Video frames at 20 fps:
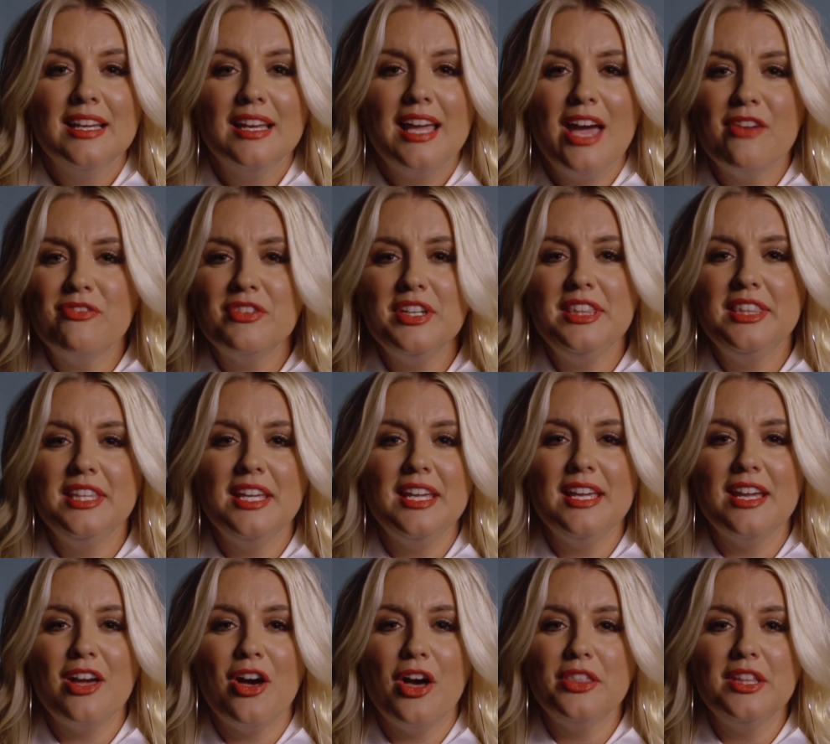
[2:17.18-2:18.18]

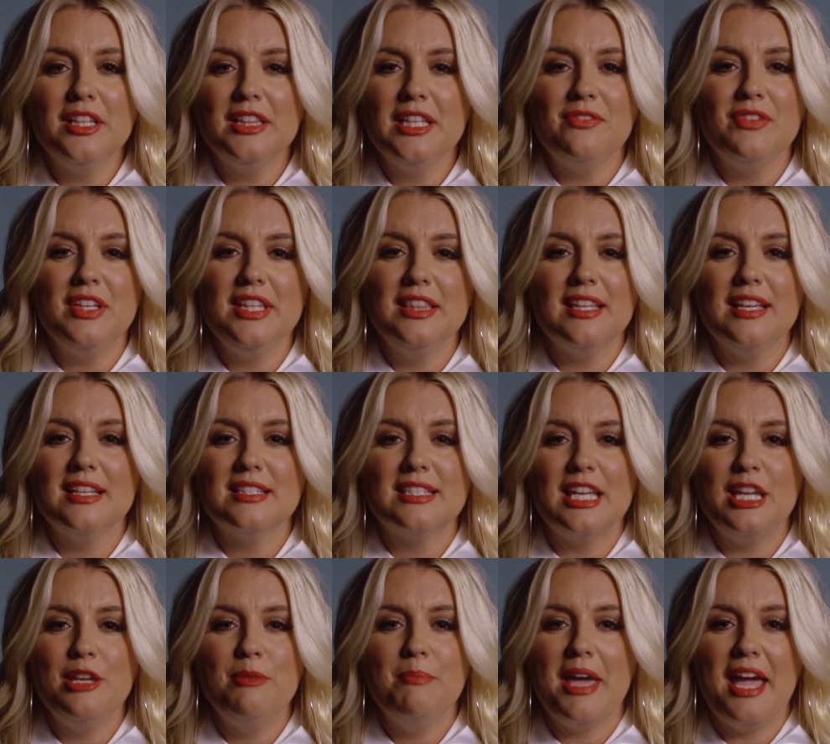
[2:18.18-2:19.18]
everything, all the living things that
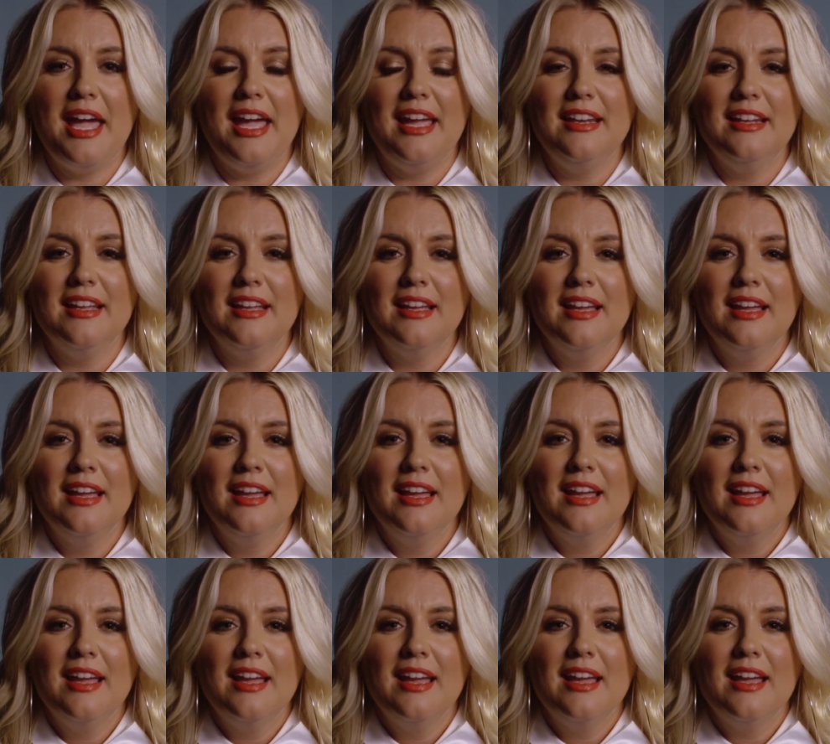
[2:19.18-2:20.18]
He made.
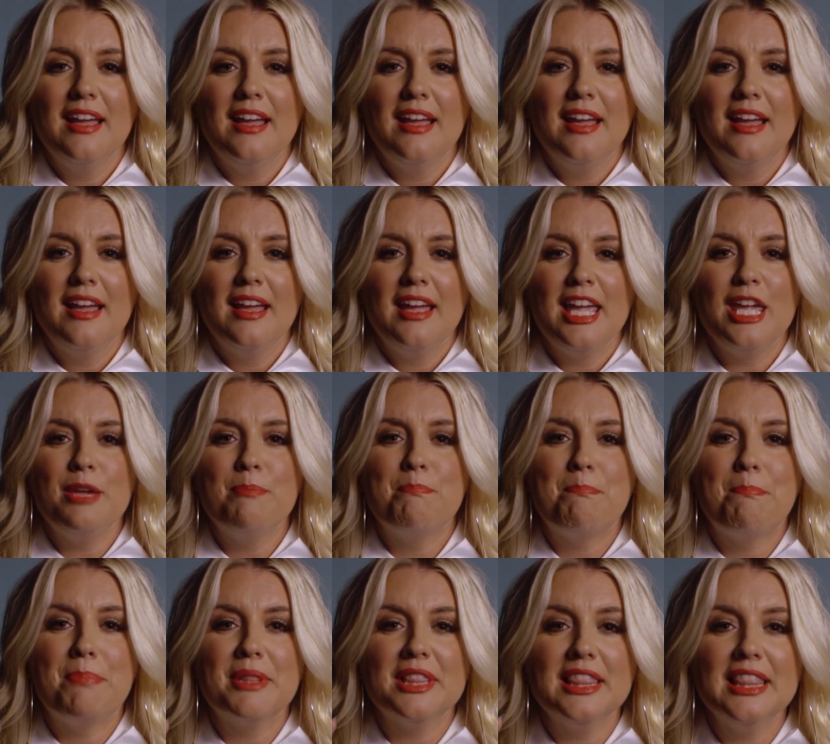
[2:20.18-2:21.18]
He
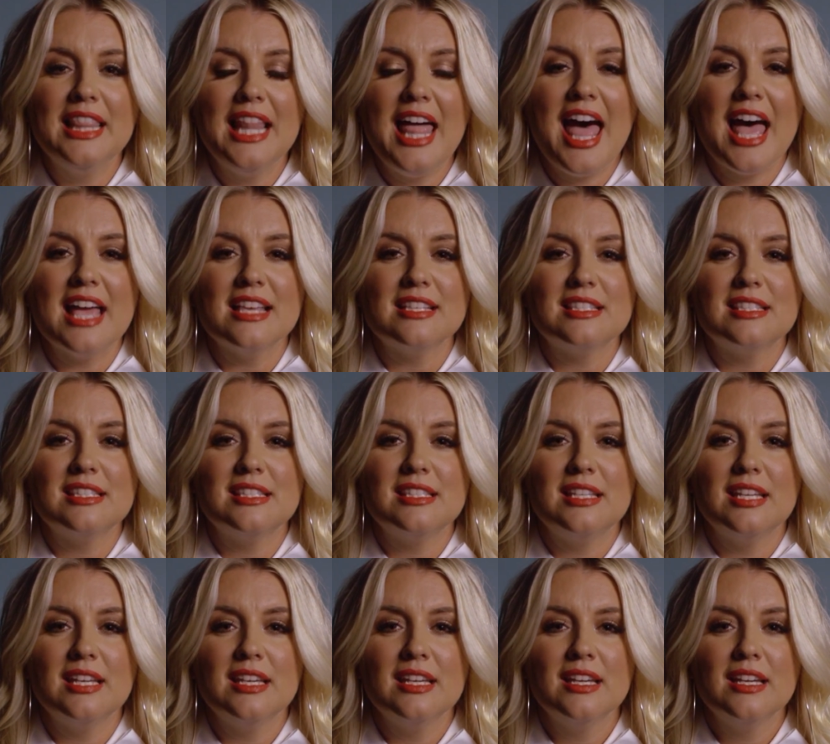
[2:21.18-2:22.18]

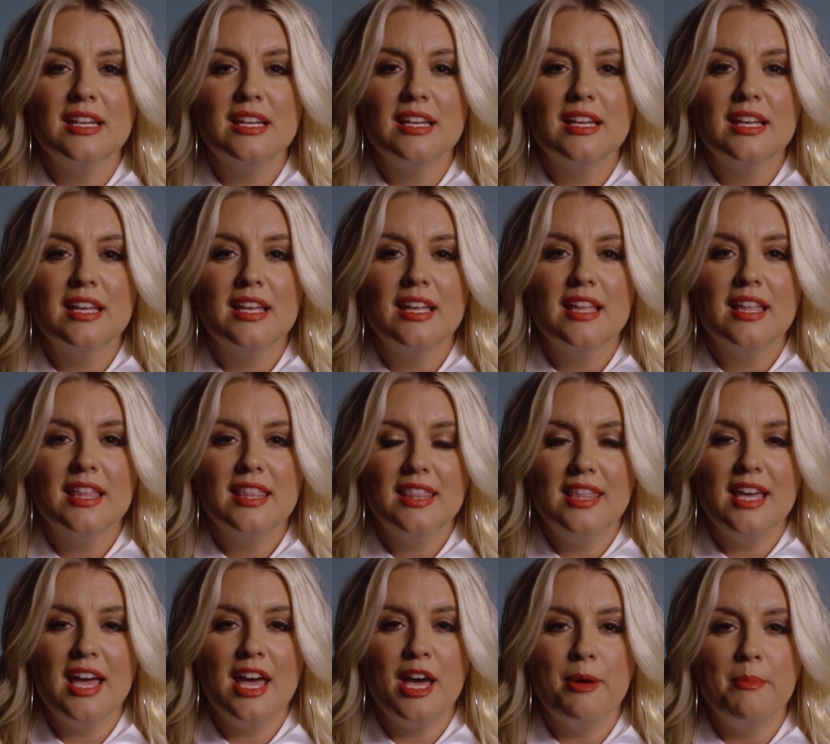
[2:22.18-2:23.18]
blessed
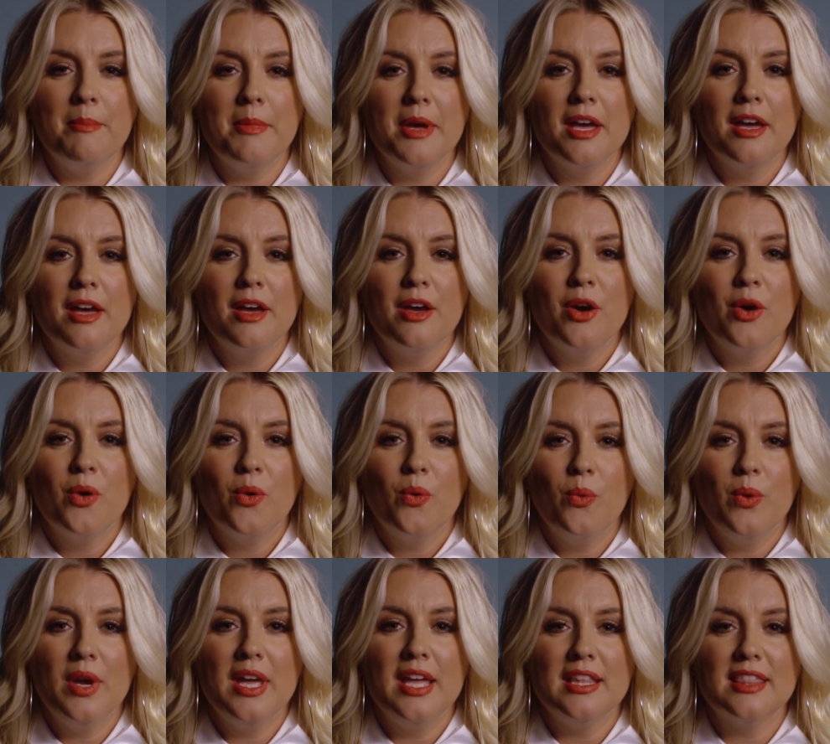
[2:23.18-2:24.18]
them
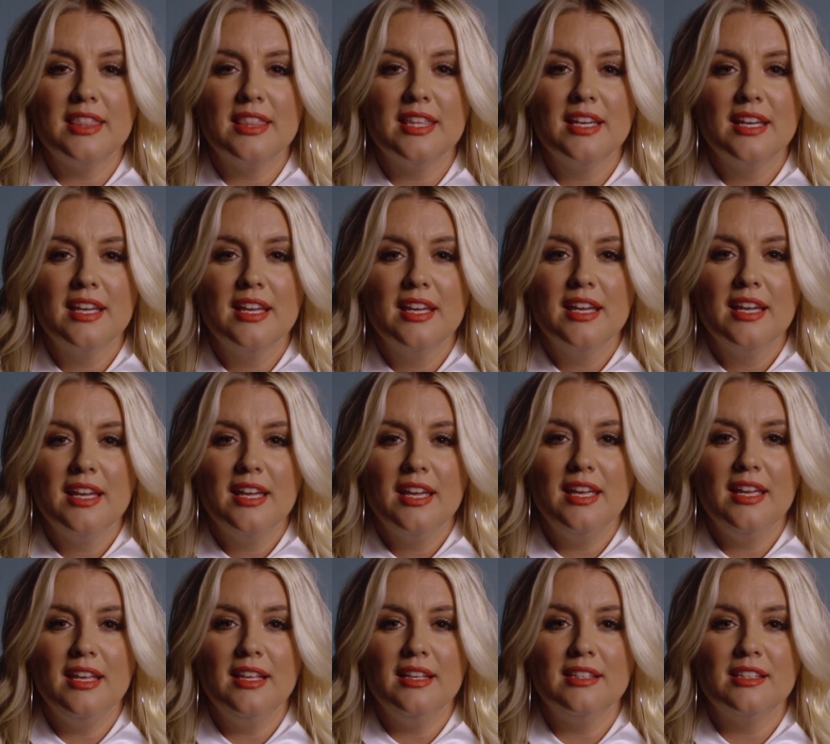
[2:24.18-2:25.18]
with
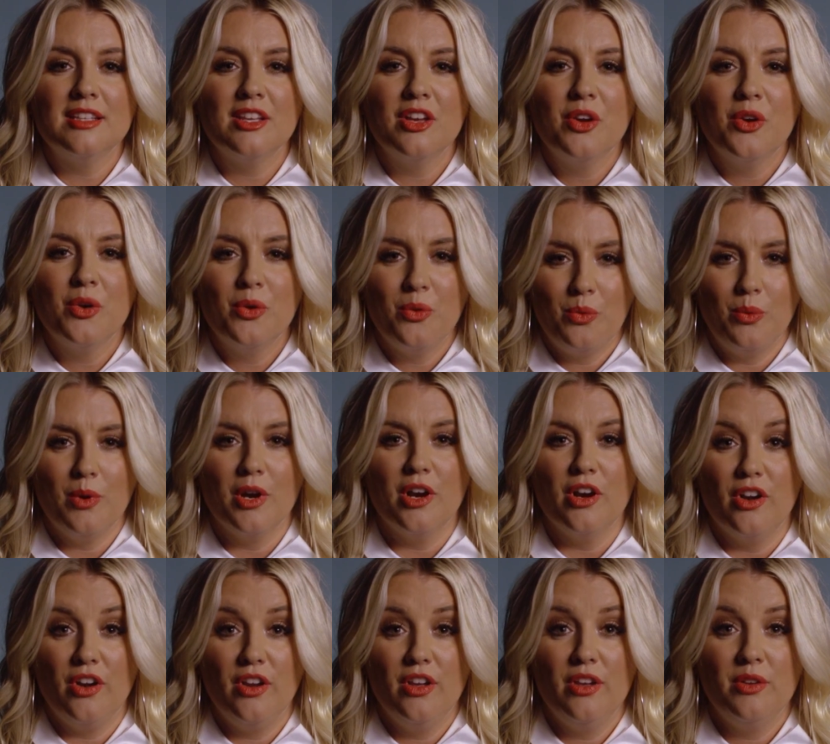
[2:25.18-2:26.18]
His
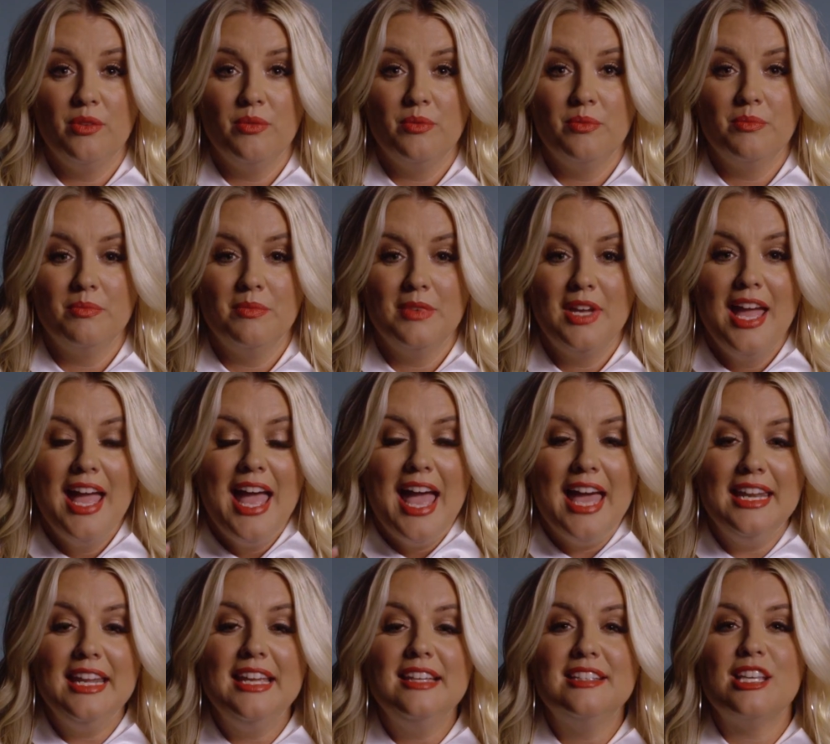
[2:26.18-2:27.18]
word.
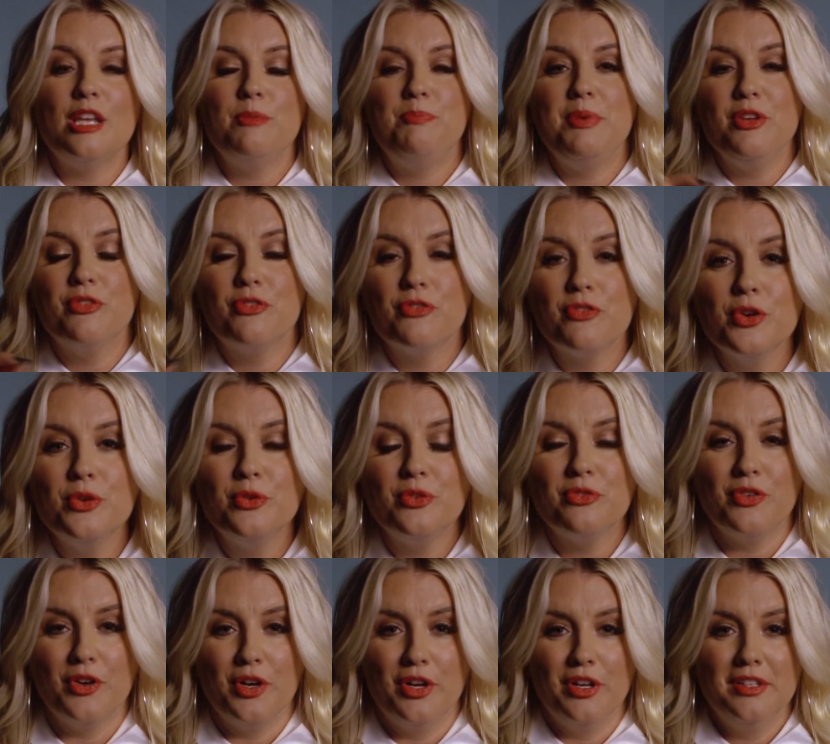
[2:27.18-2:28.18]
And He said, "Be
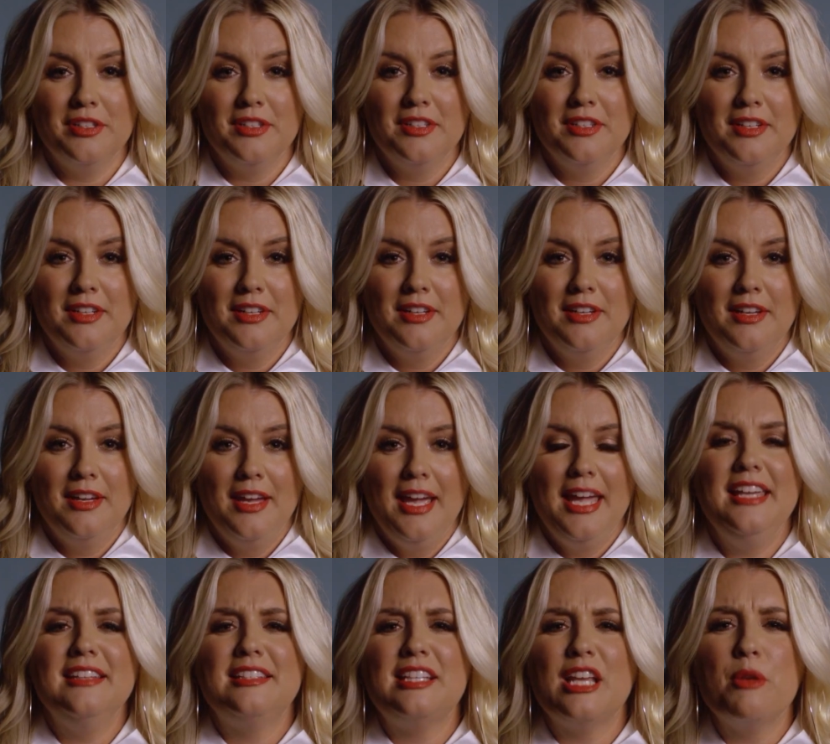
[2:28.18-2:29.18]
fruitful."
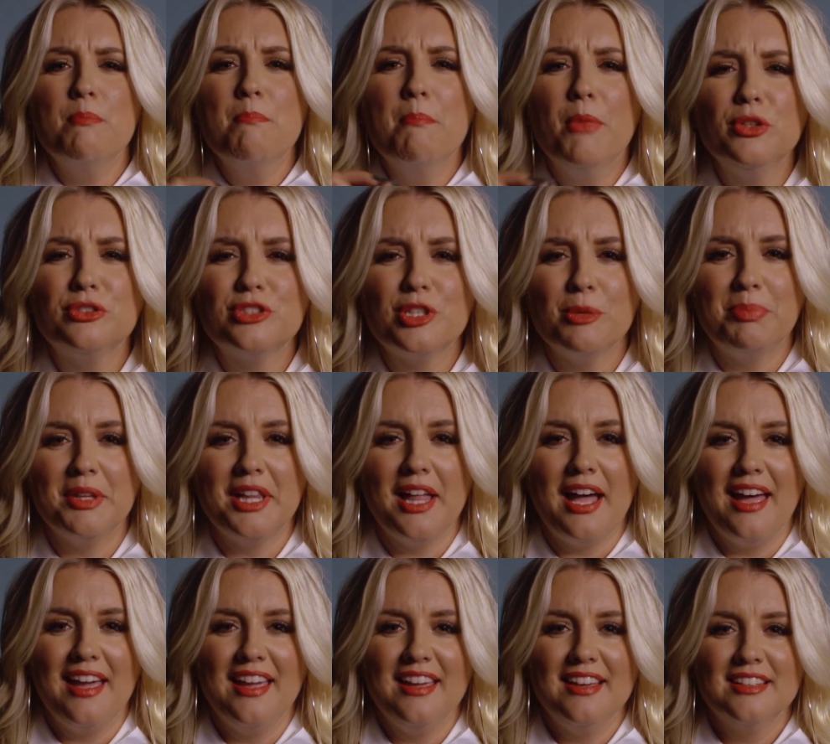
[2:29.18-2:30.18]
He said,
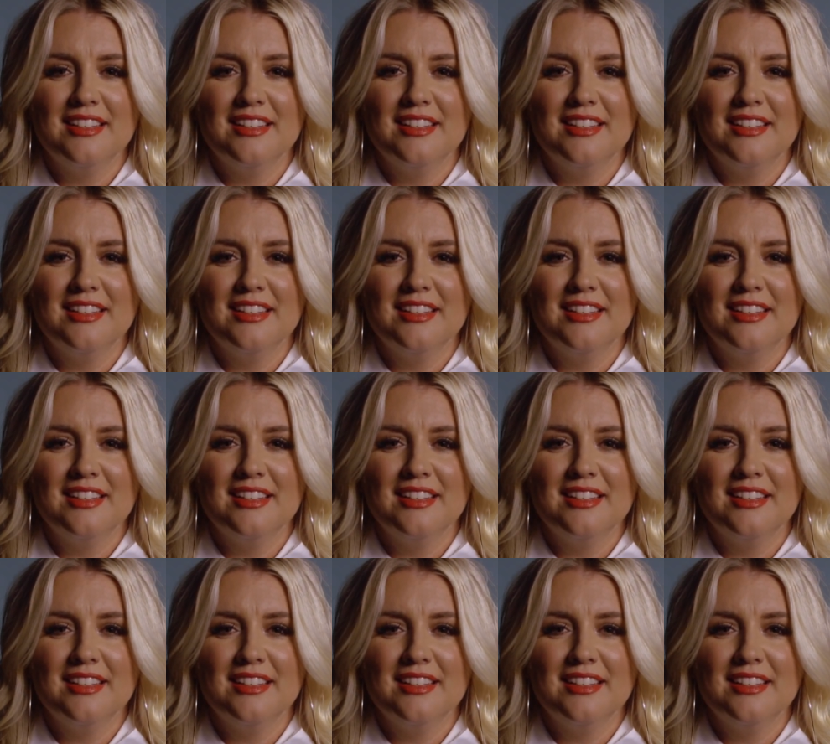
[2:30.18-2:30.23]
"Multiply."